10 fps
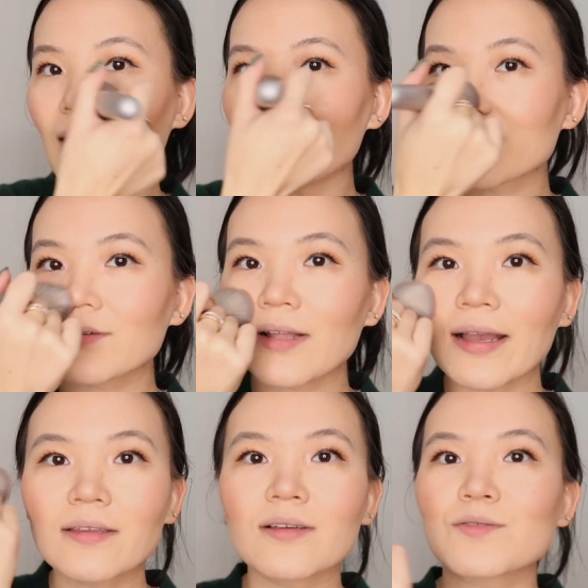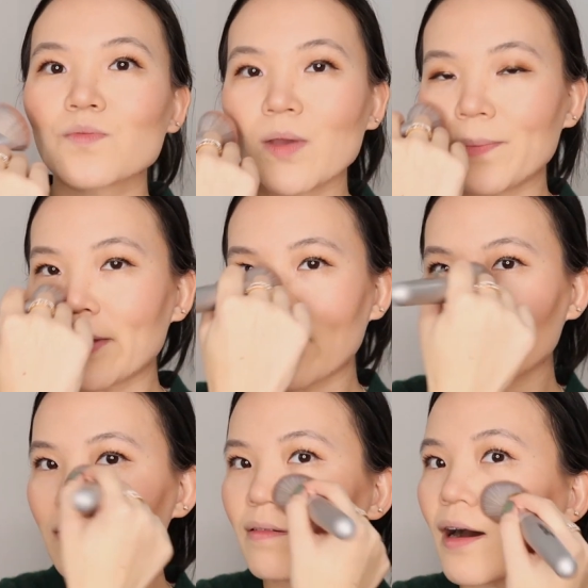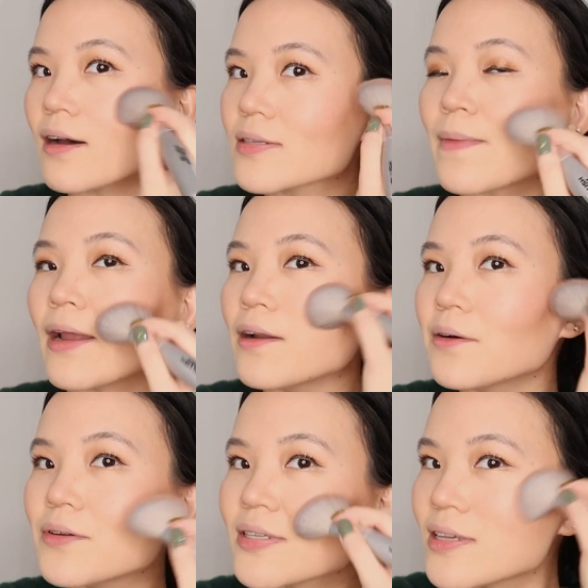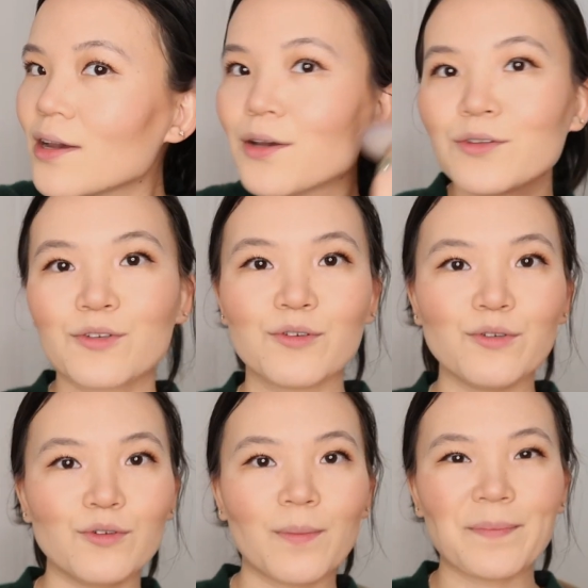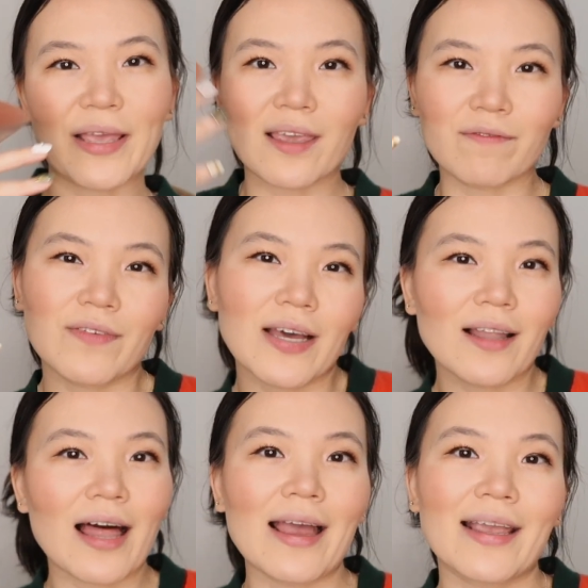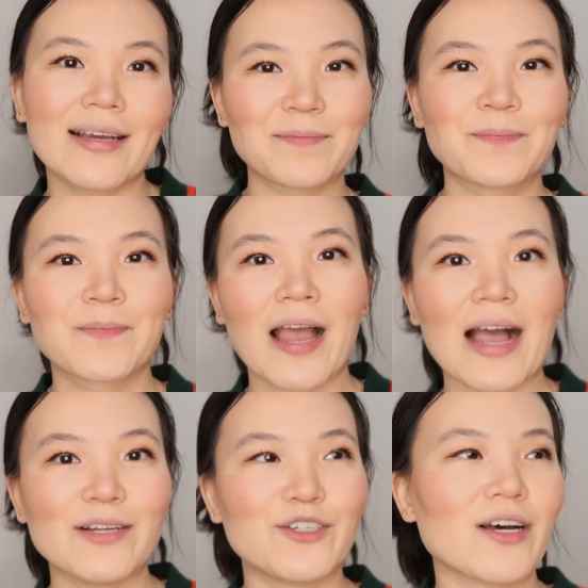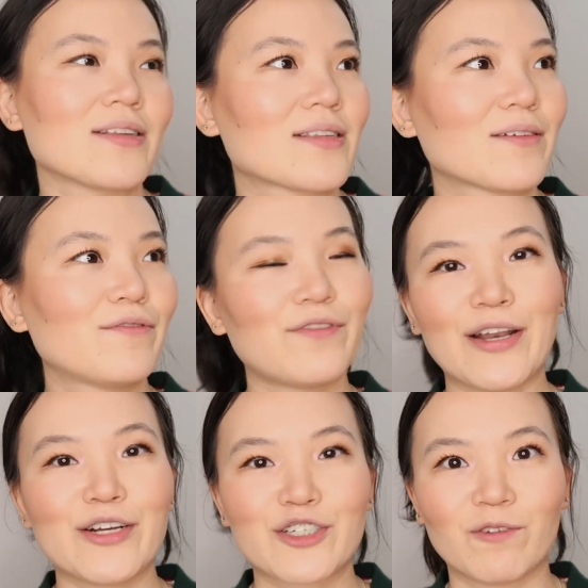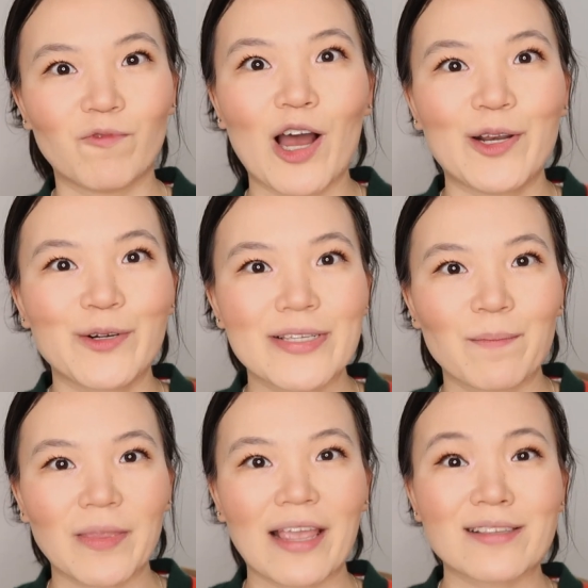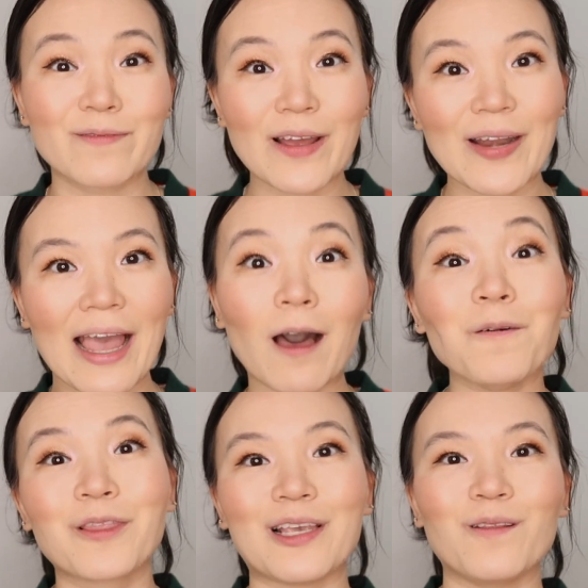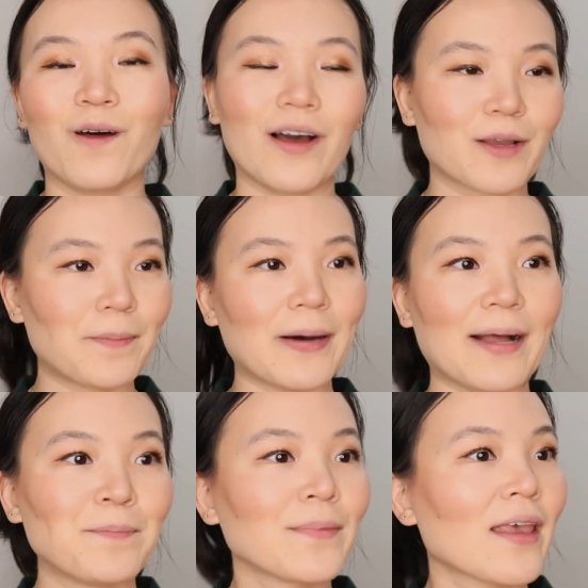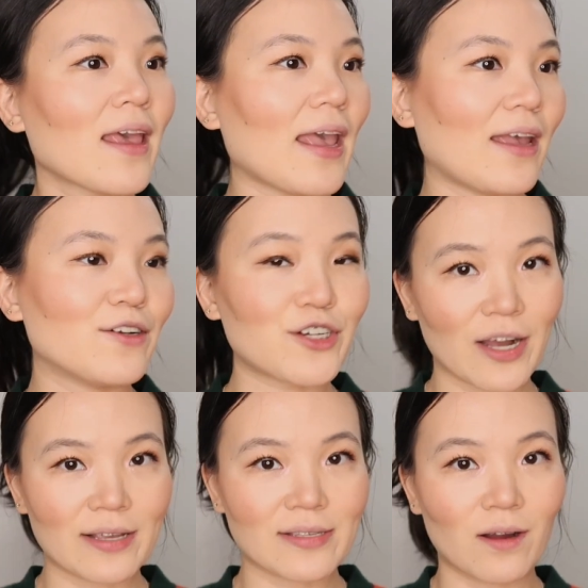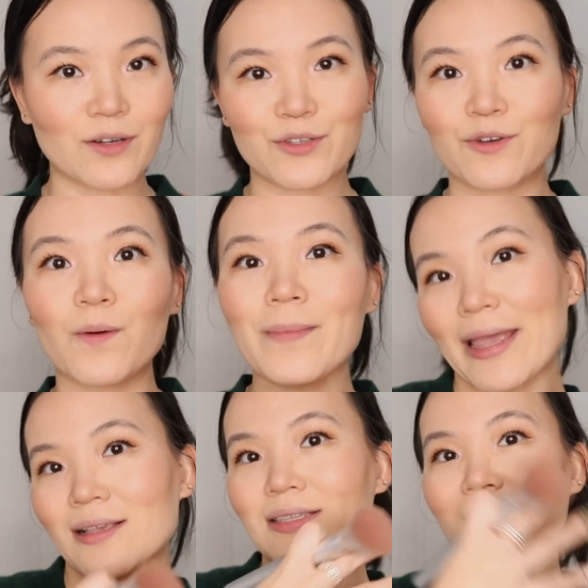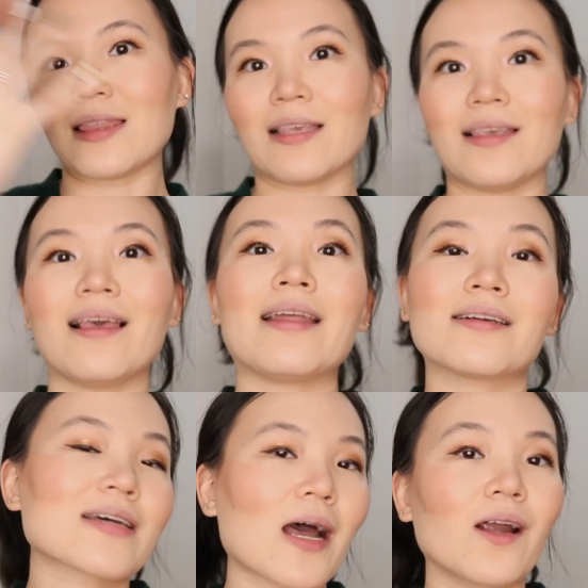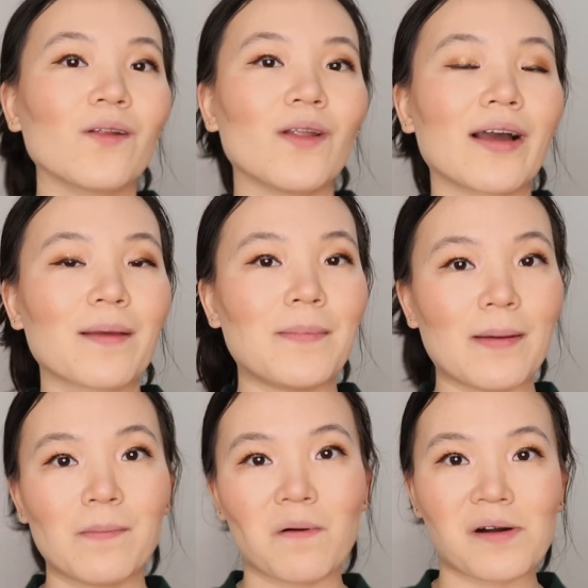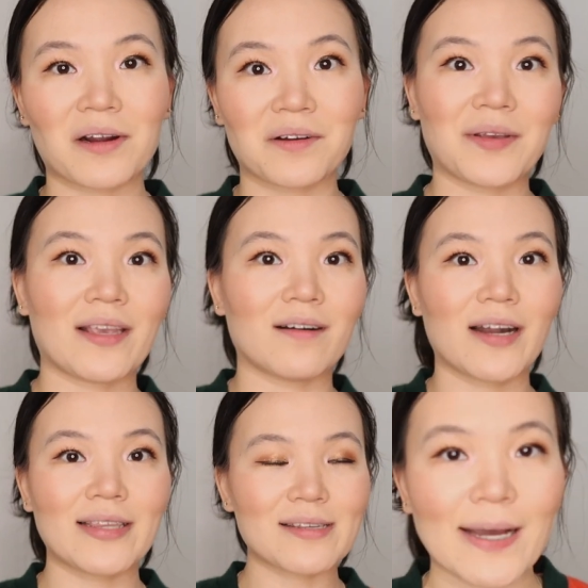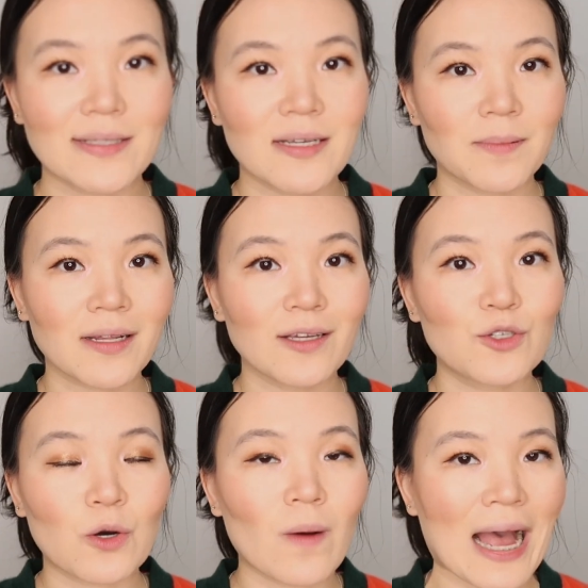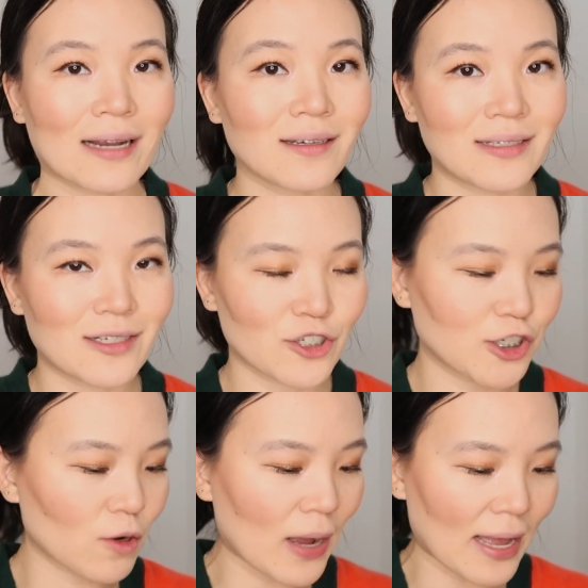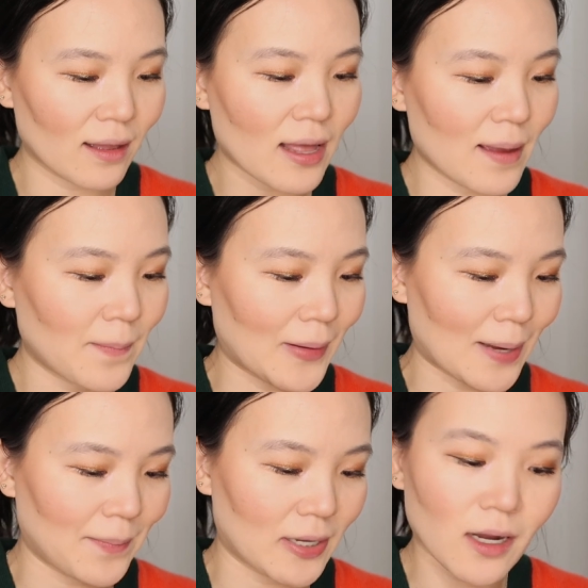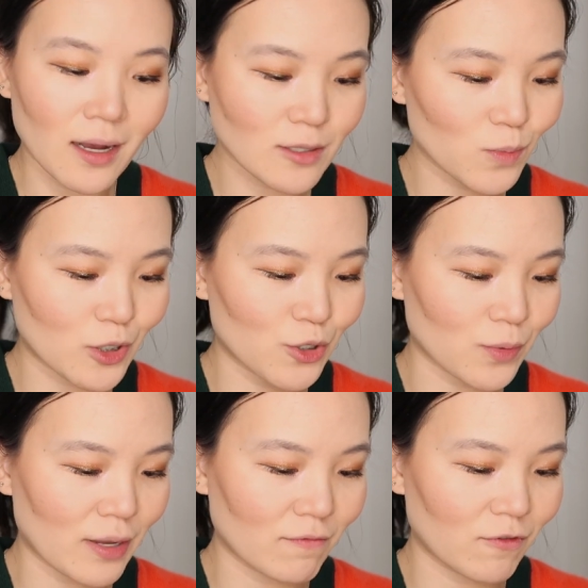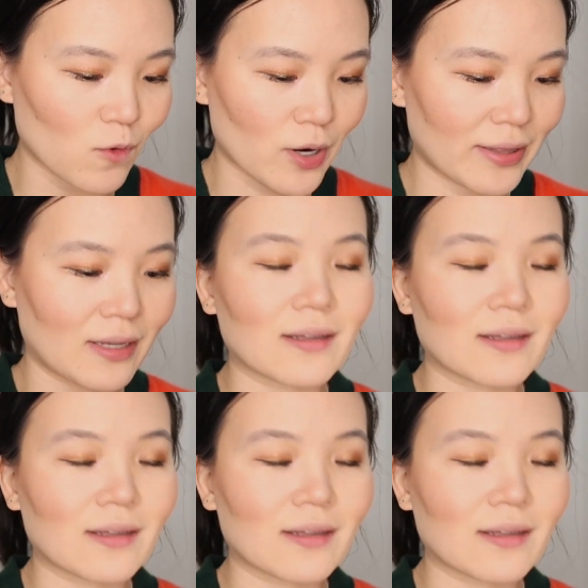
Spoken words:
also like to sweep it across my nose to make it feel like I just finished a run or something. It's a very healthy look, but it just also makes the entire look a bit more coherent. Now, I typically don't add additional highlight, but because we're doing for the